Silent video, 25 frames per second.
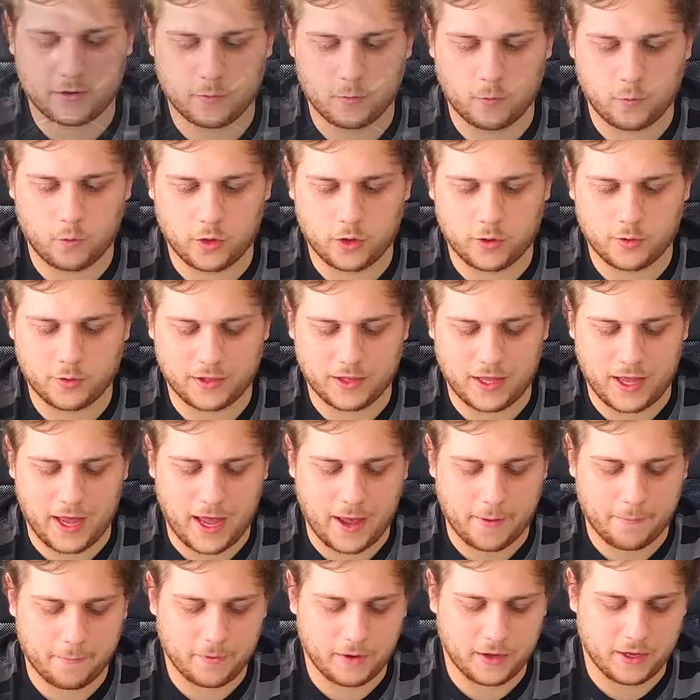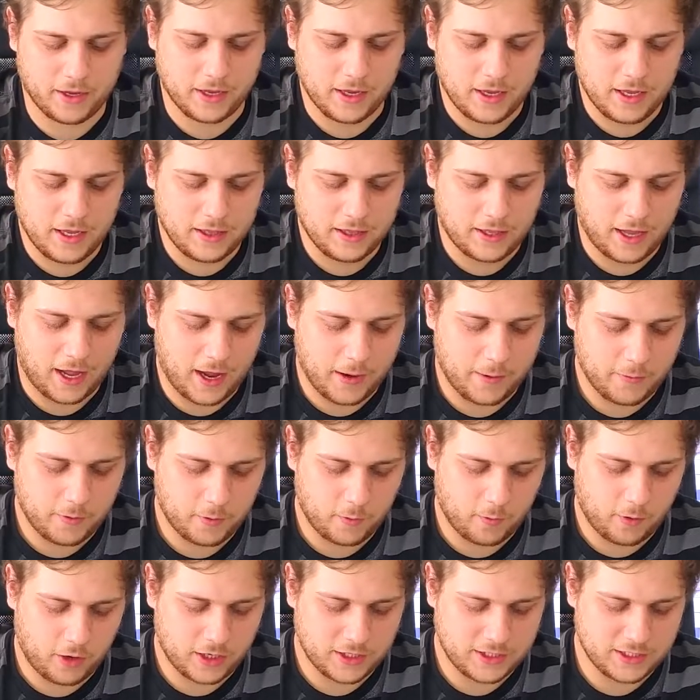work with the app. But the hybrid
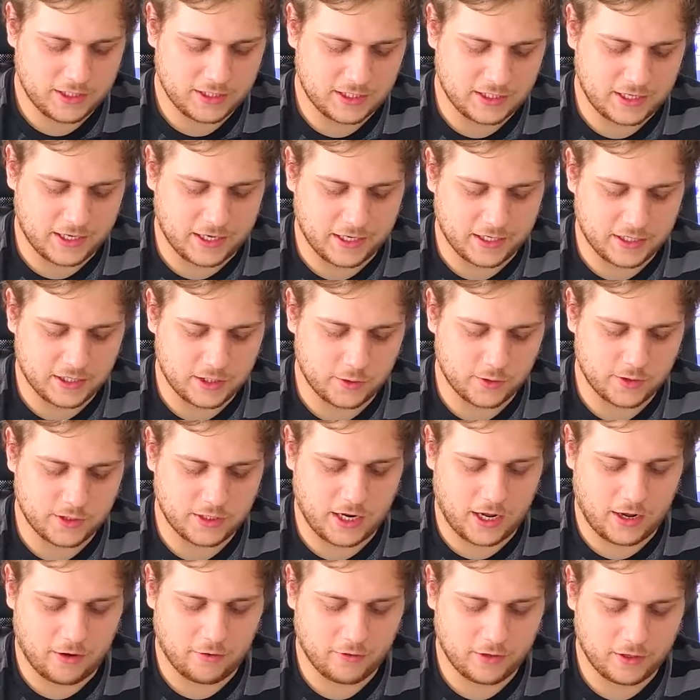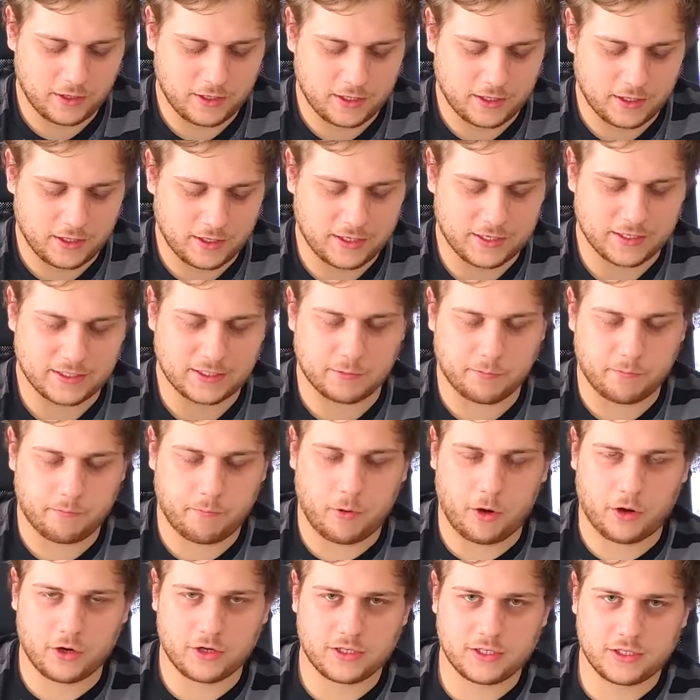watch is like, so it's not really like, it's
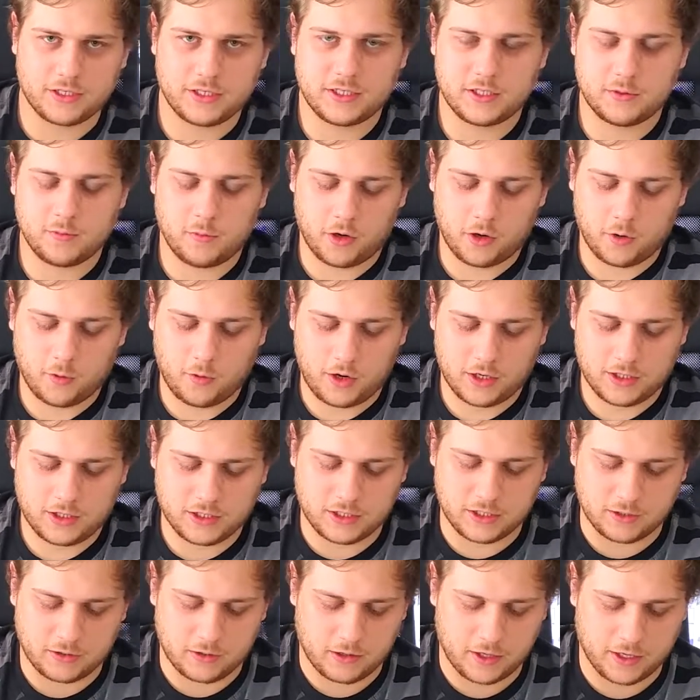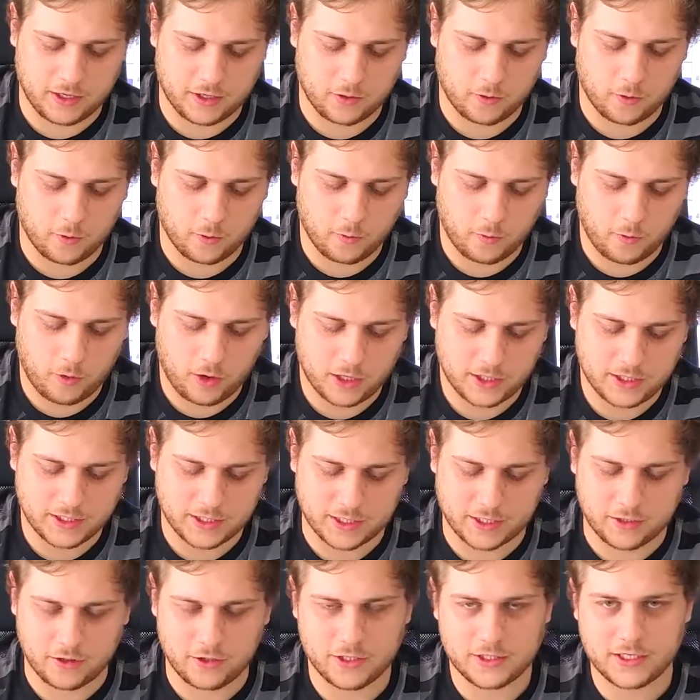partially a smartwatch and like a normal watch.
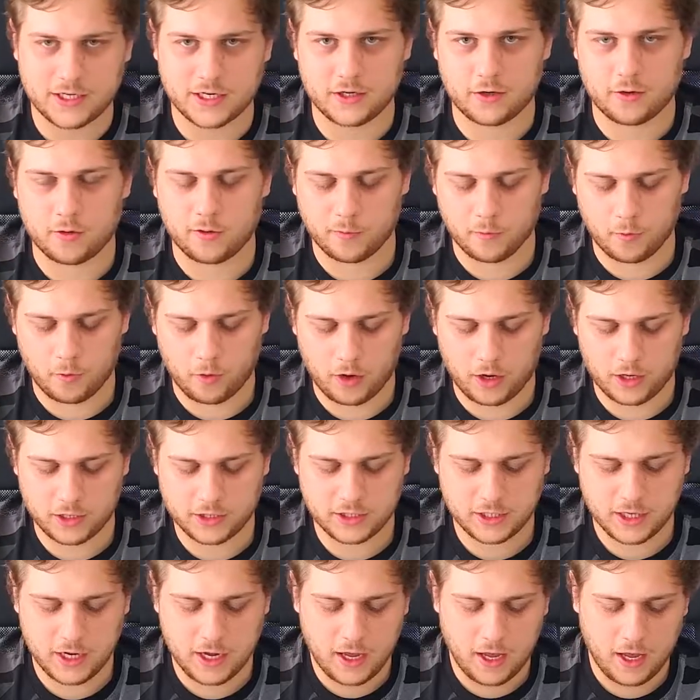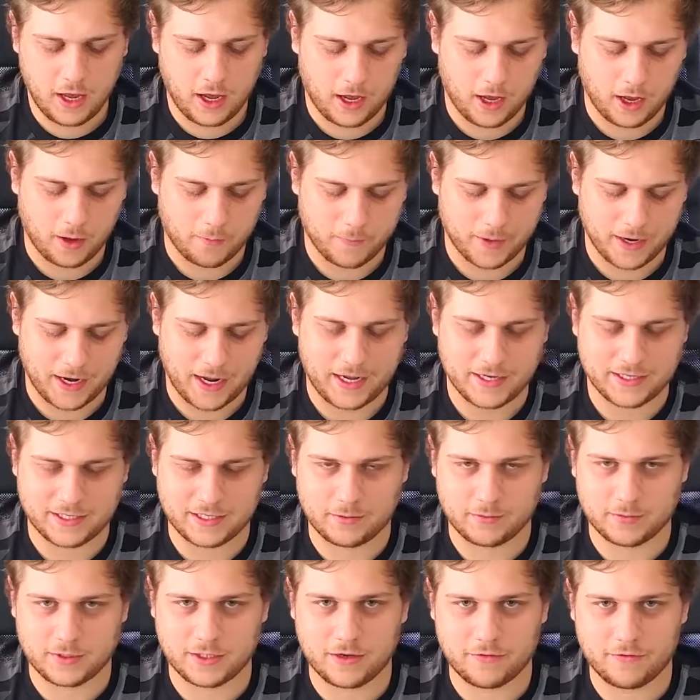Like it looks like a normal watch, but it has
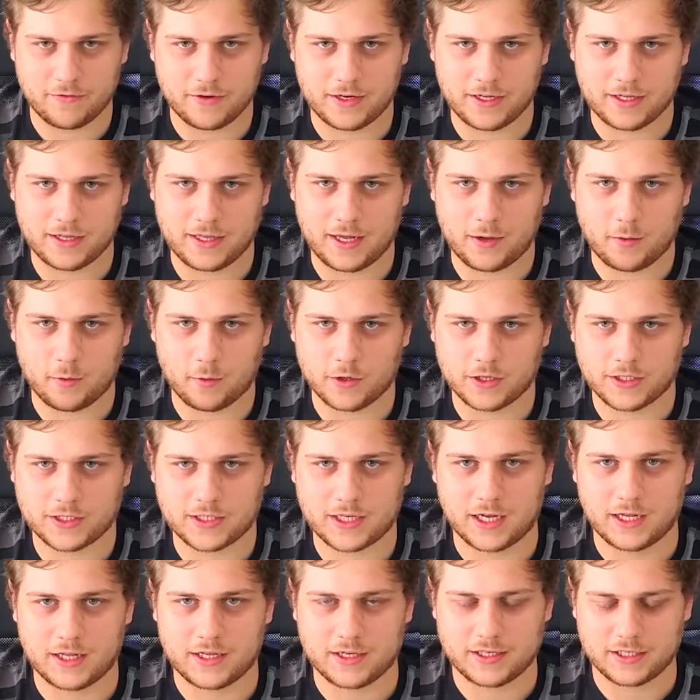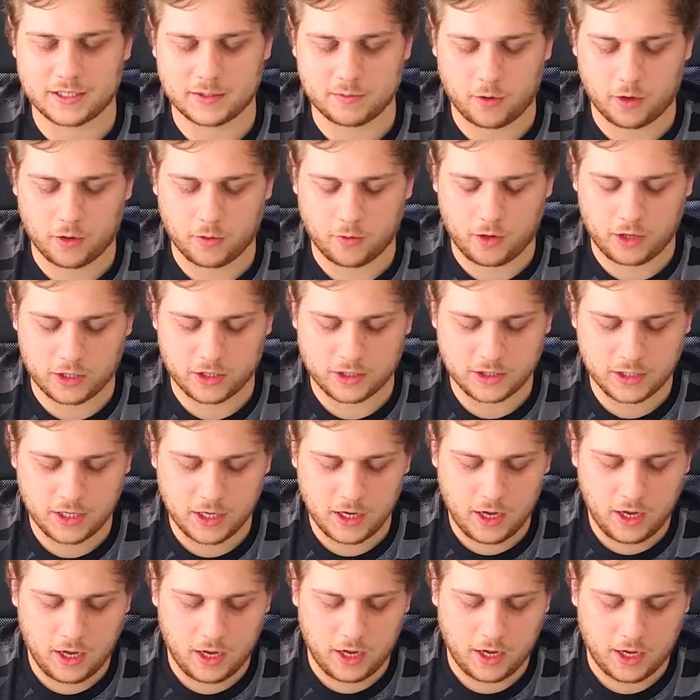some stuff in it that works kind of like a smartwatch.
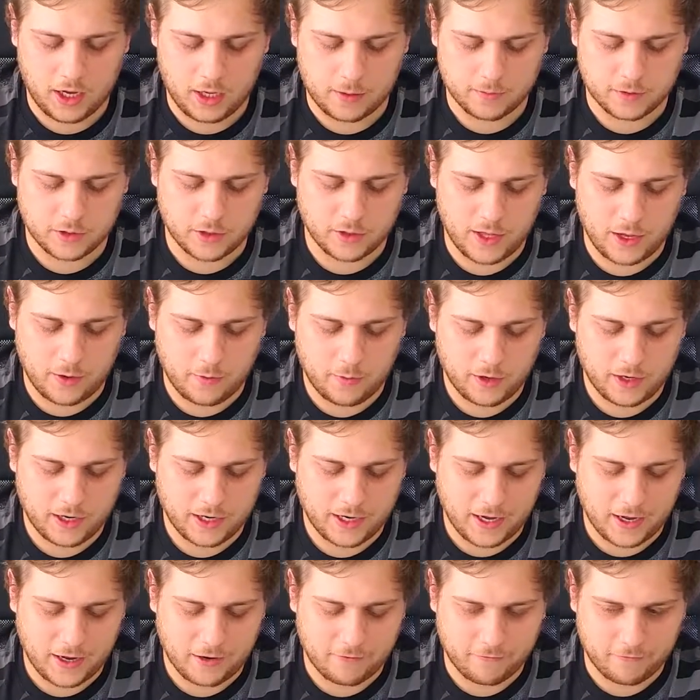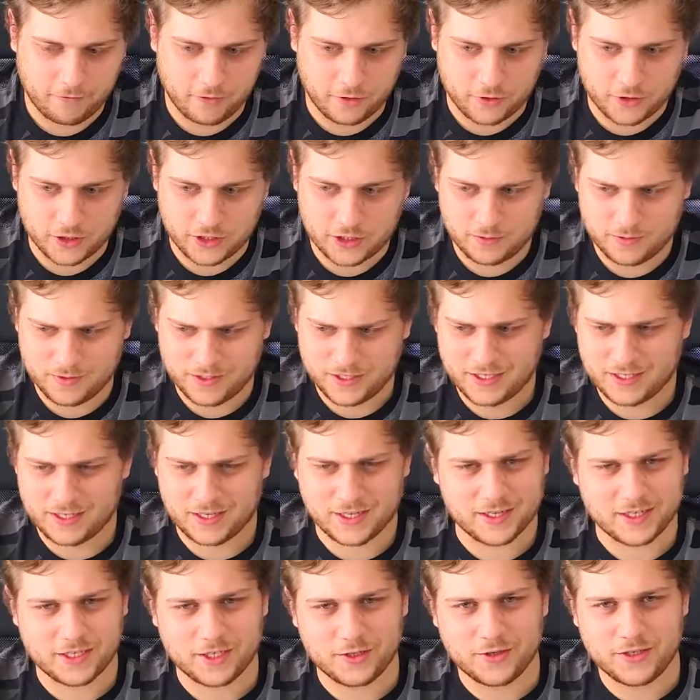So that one I got for Christmas
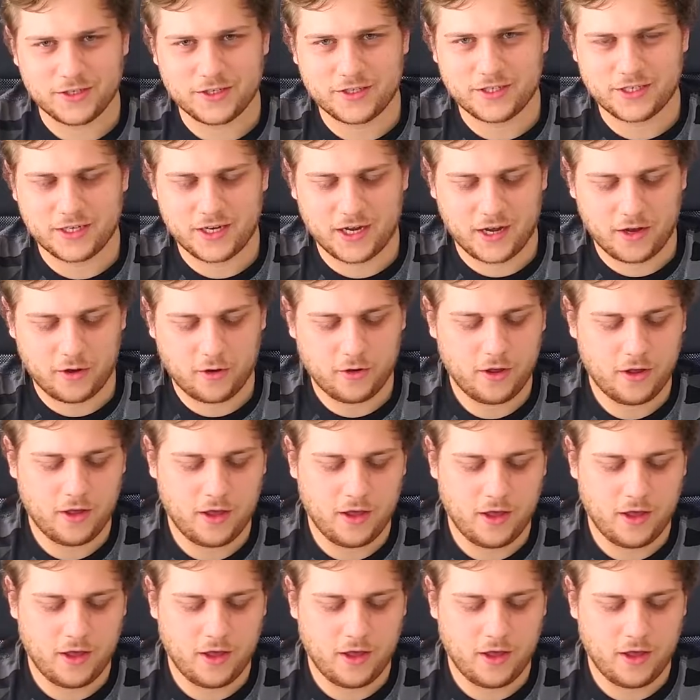like 2 years ago.